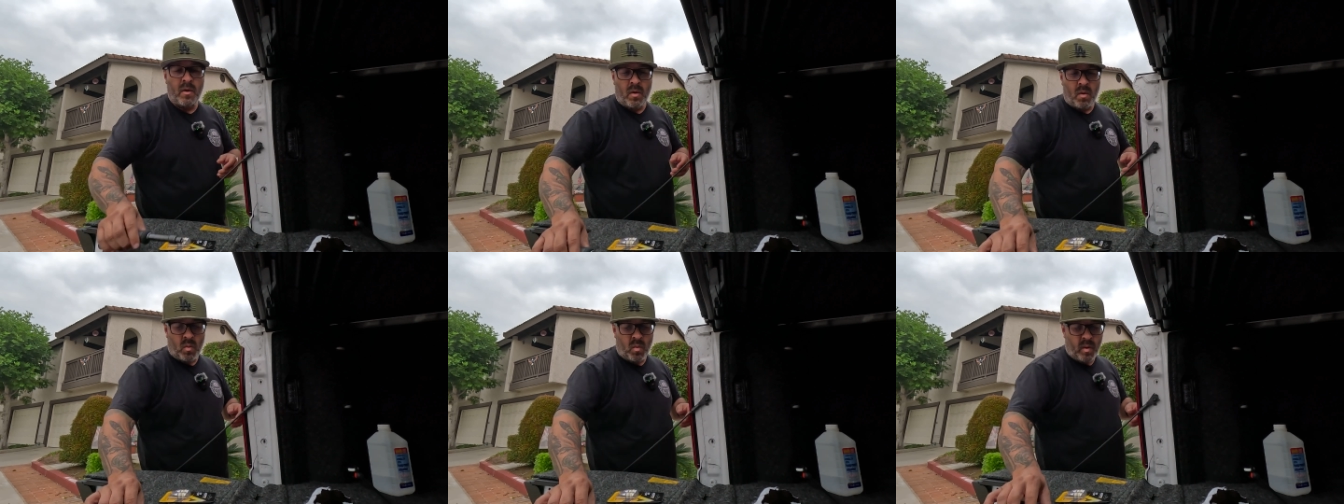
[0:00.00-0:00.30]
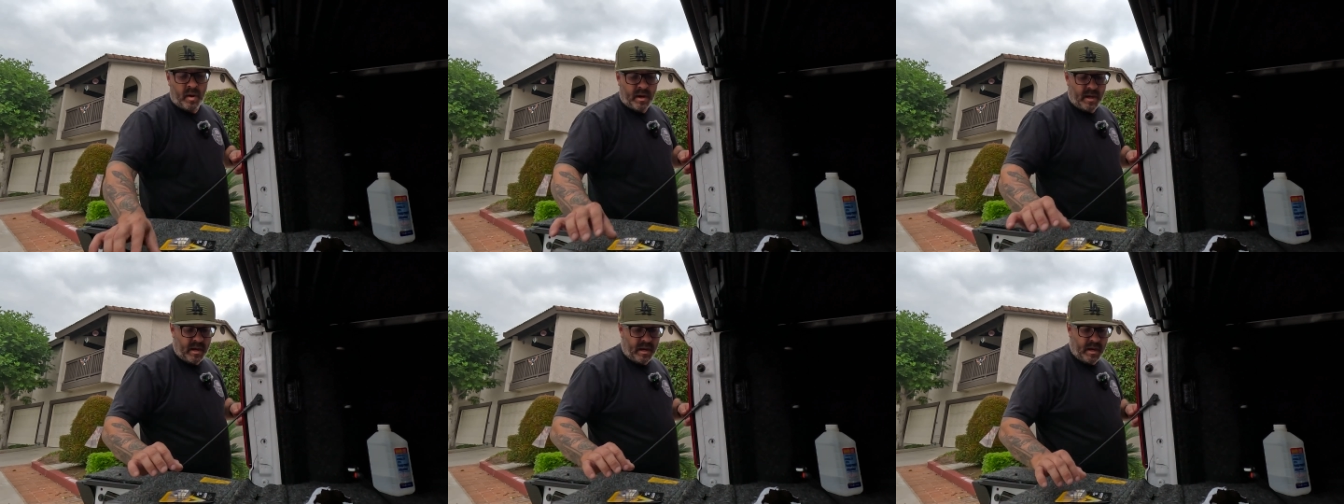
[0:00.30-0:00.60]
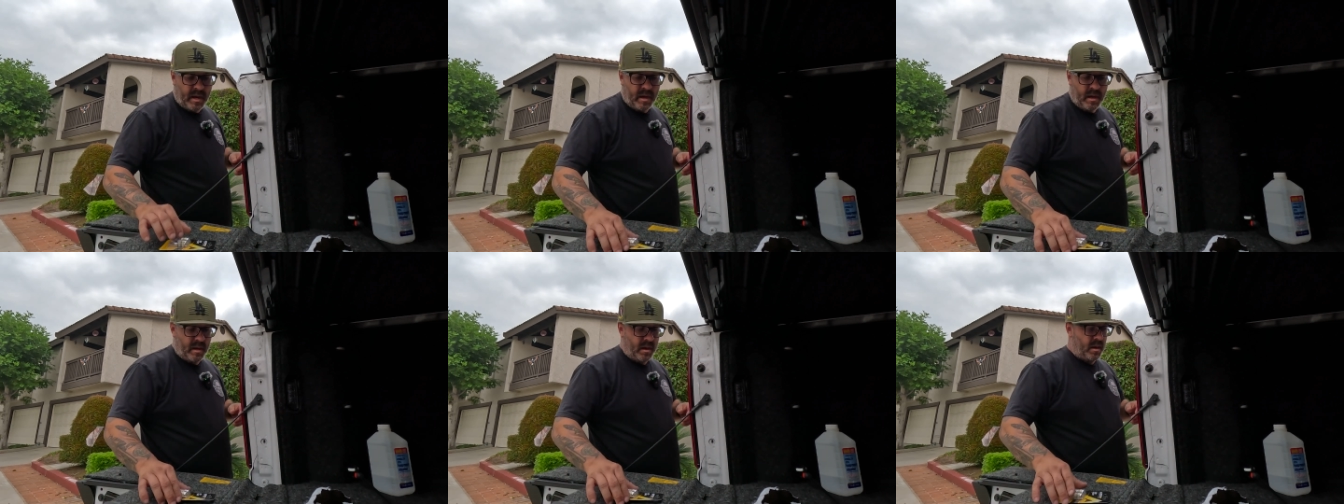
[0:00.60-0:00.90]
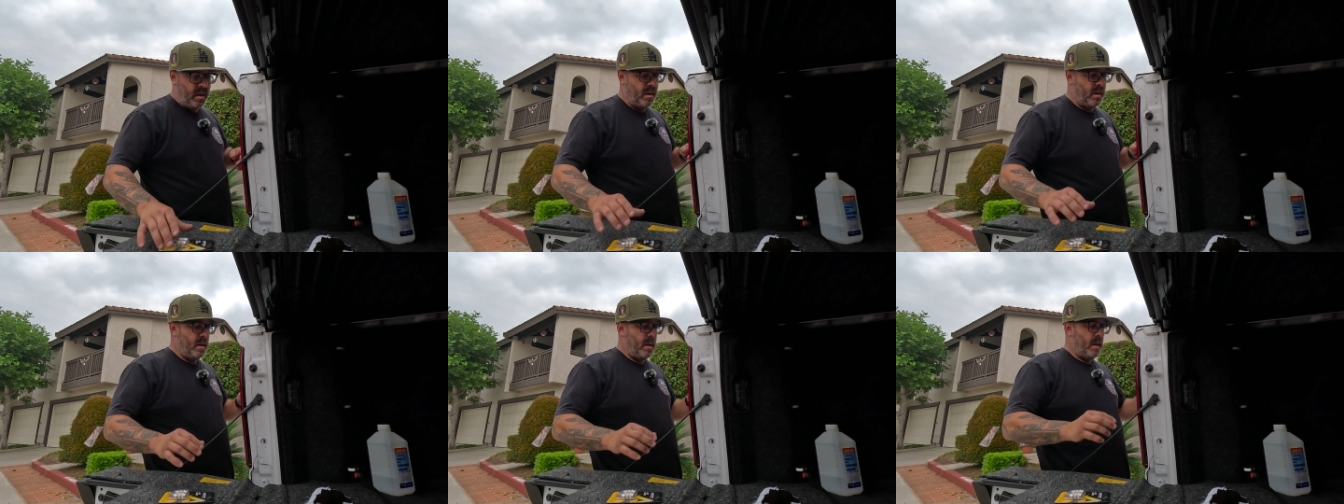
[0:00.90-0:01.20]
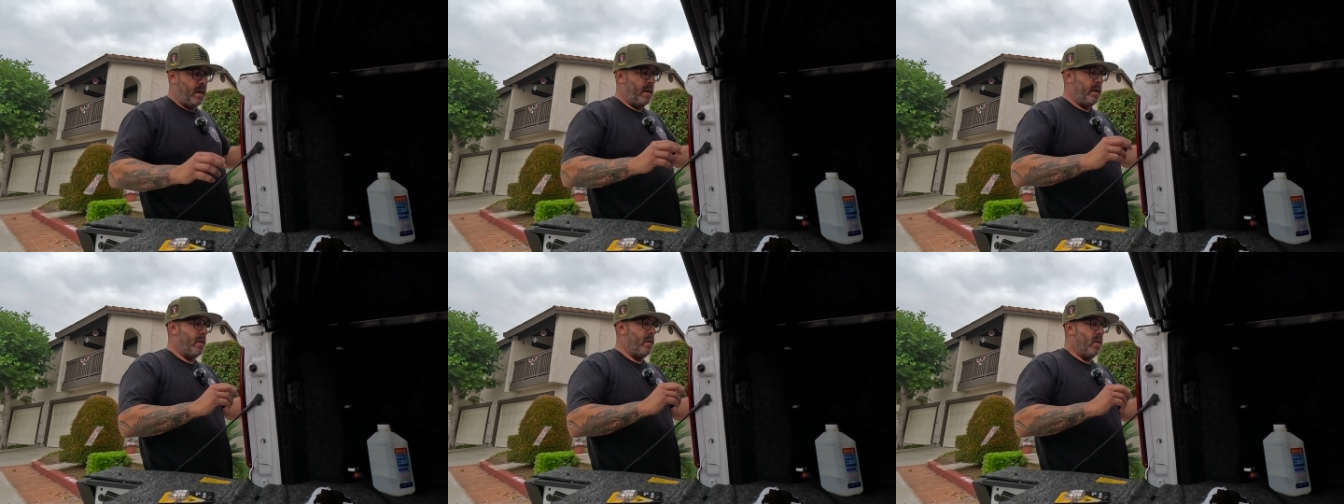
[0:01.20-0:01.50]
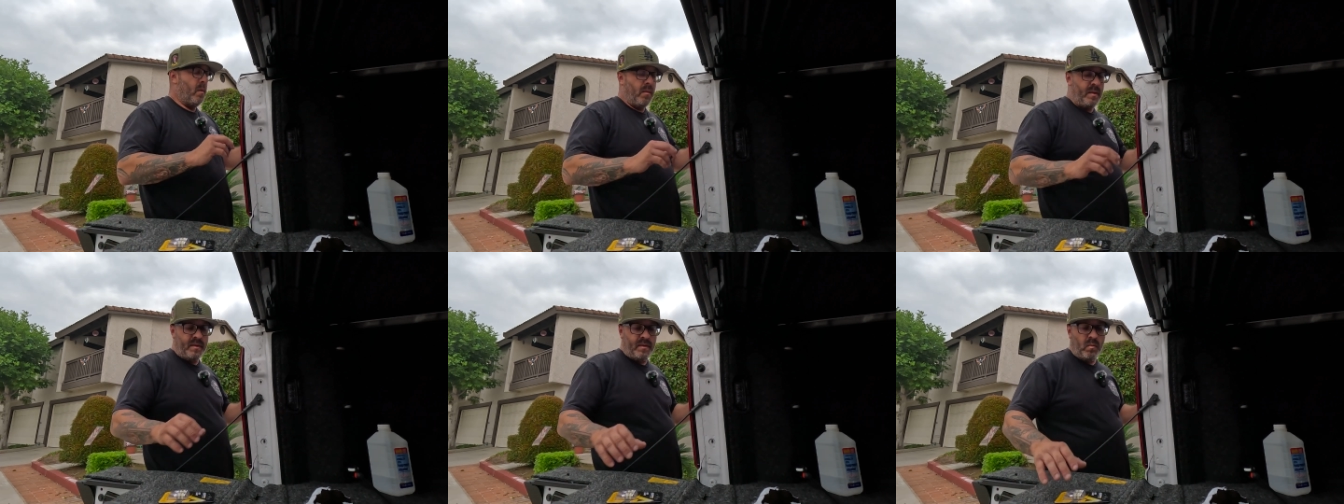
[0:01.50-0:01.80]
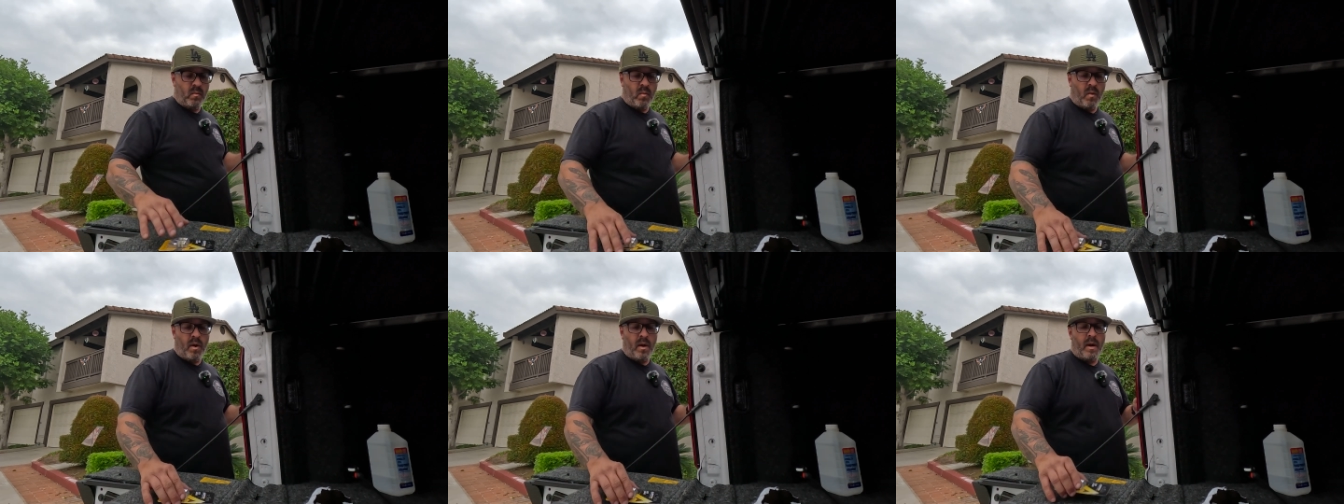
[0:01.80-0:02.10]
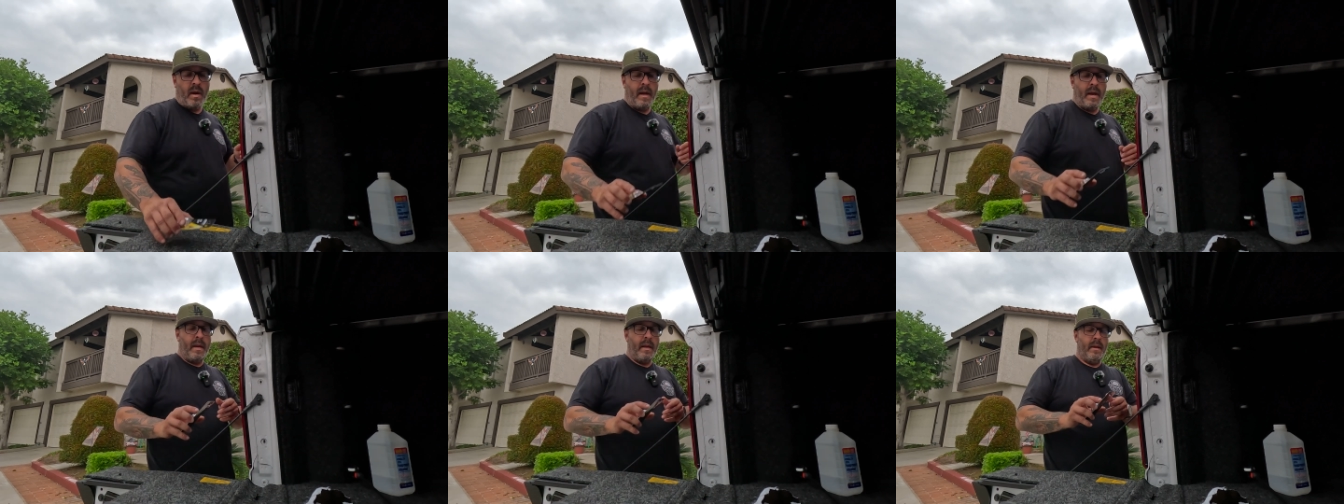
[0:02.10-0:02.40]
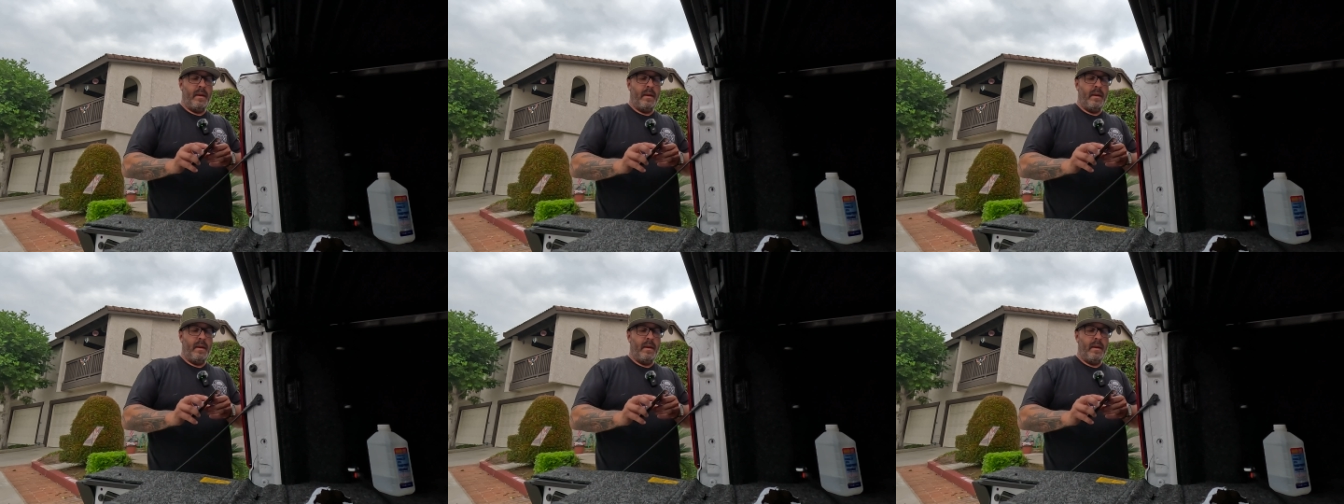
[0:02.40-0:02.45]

way and no reason why